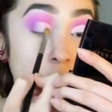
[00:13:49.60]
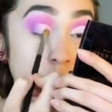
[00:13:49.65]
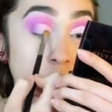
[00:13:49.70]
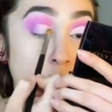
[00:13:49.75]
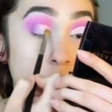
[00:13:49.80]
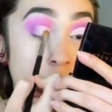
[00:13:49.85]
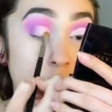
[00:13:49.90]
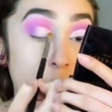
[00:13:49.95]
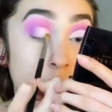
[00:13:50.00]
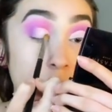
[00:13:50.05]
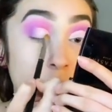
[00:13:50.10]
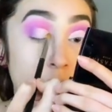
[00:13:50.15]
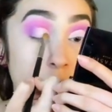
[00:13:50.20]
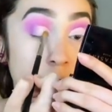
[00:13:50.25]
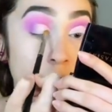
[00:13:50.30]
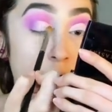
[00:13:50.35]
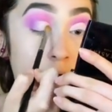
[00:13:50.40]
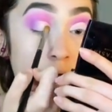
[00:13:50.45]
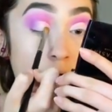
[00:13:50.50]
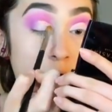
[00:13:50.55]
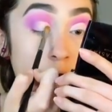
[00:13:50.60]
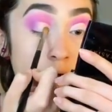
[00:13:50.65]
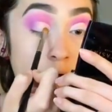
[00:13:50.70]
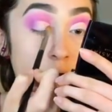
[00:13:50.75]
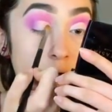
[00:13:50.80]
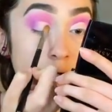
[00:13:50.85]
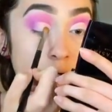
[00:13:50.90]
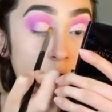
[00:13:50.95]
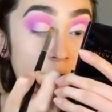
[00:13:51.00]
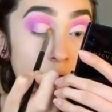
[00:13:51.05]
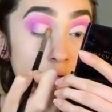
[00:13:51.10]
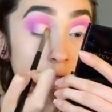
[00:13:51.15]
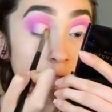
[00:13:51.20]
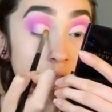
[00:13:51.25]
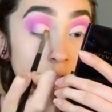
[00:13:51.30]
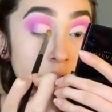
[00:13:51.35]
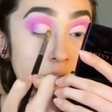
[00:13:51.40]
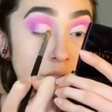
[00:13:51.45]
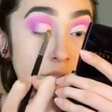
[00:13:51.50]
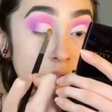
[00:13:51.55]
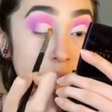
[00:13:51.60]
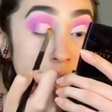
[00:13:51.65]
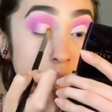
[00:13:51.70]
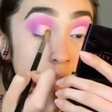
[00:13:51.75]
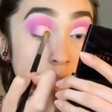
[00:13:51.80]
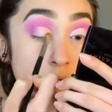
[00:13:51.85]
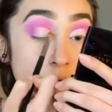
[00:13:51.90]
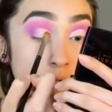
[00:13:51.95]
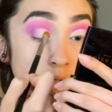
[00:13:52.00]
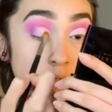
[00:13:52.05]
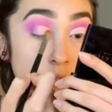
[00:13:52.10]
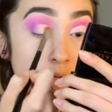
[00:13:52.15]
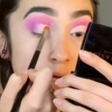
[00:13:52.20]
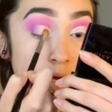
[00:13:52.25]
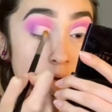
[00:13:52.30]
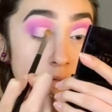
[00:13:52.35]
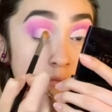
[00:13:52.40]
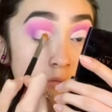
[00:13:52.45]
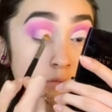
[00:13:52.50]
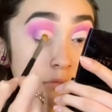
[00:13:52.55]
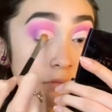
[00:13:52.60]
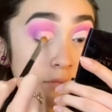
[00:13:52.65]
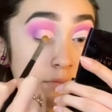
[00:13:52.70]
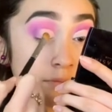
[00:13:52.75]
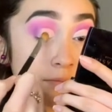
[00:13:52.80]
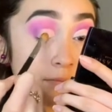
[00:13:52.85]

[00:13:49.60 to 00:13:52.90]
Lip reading: top of that cut crease to set it down.